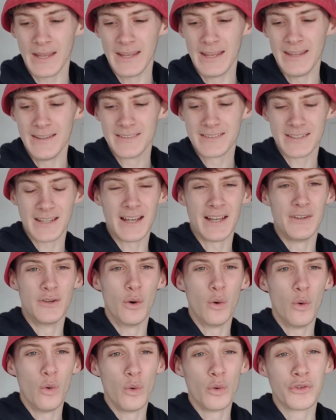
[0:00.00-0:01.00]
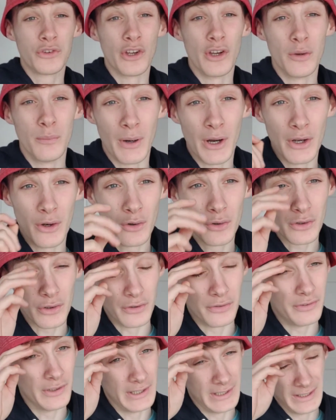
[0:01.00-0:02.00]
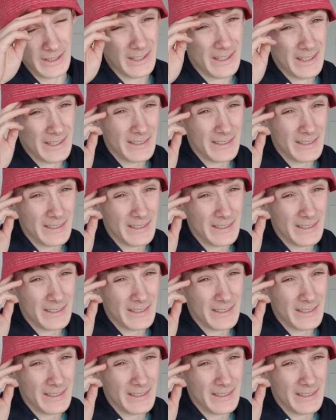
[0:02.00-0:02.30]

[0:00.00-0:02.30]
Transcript: is an autobiography.